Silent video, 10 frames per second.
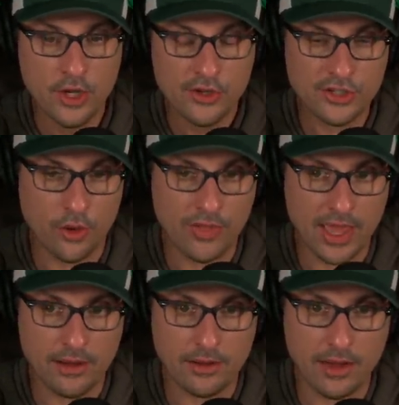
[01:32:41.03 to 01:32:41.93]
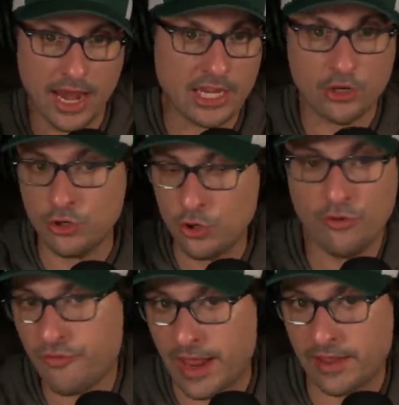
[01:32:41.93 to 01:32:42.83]
so that any new
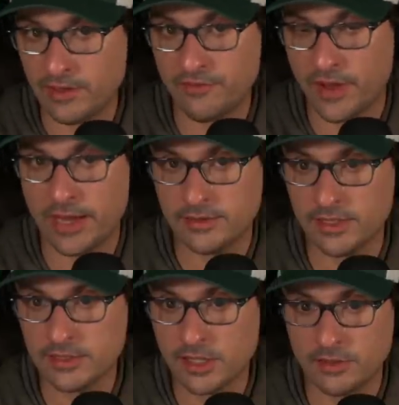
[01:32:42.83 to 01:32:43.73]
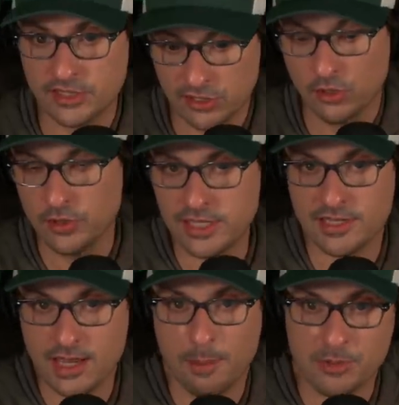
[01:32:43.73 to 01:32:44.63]
fan that finds us can still
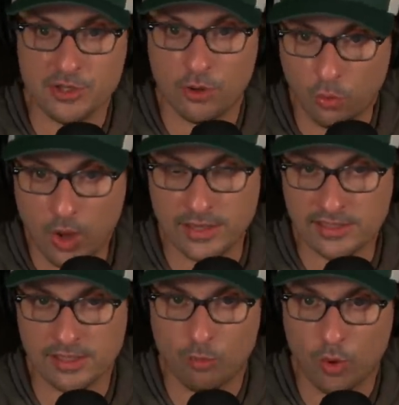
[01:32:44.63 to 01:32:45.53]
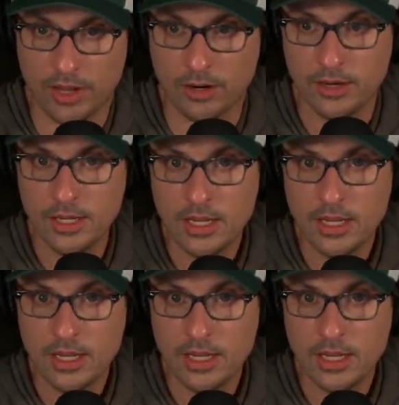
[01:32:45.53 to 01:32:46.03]
listen to episode one somewhere,